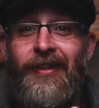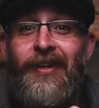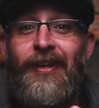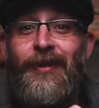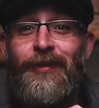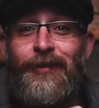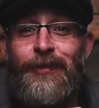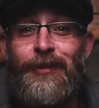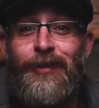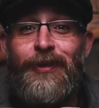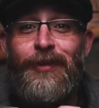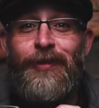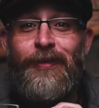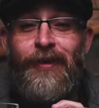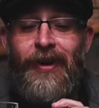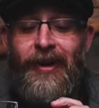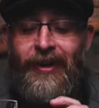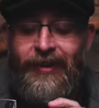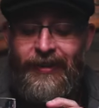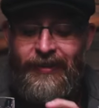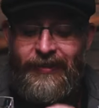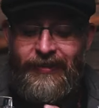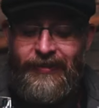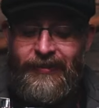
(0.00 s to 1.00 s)
That was a good
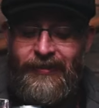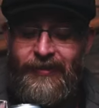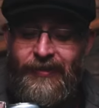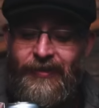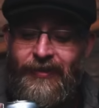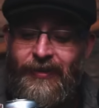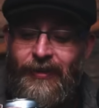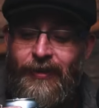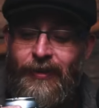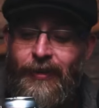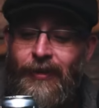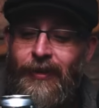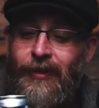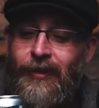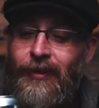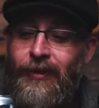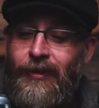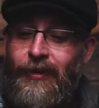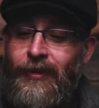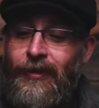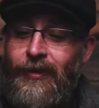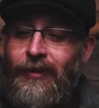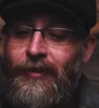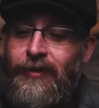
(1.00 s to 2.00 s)
crack.
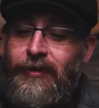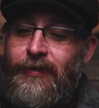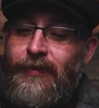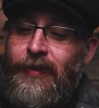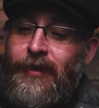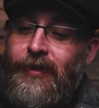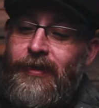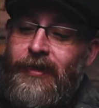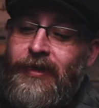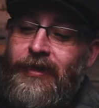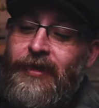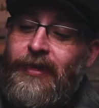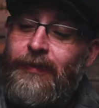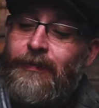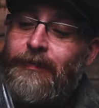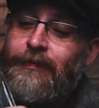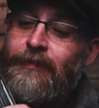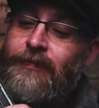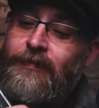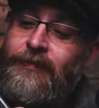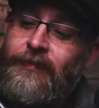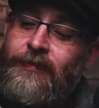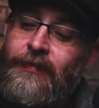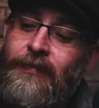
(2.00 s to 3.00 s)
Oh, it's already looking up.
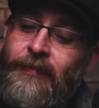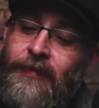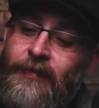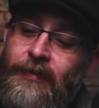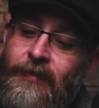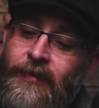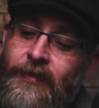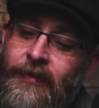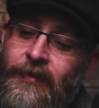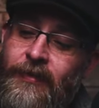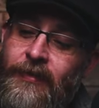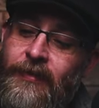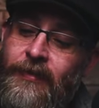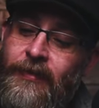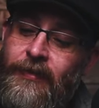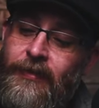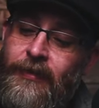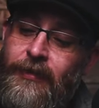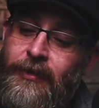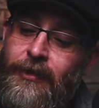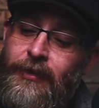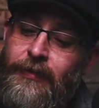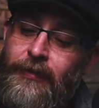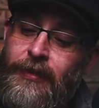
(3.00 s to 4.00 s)

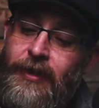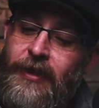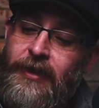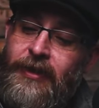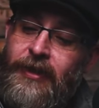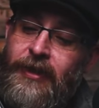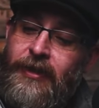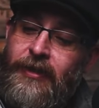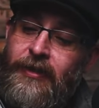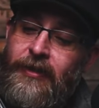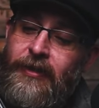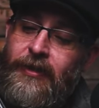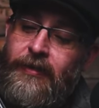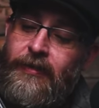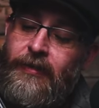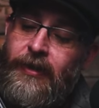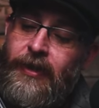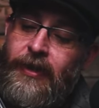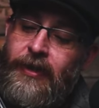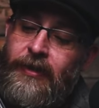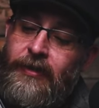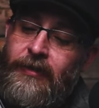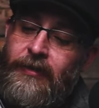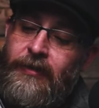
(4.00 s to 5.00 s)
Told you, we can get that good
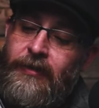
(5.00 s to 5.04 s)
crack.